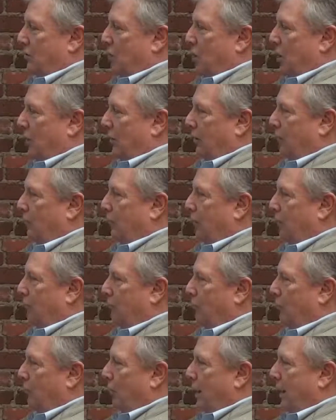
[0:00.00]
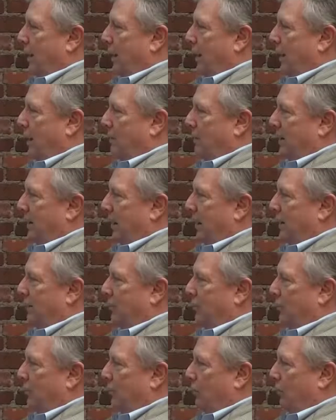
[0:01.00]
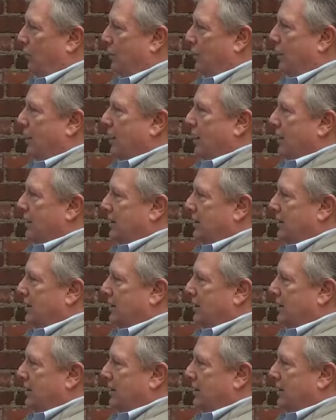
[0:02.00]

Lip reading: monitoring through AI behavior and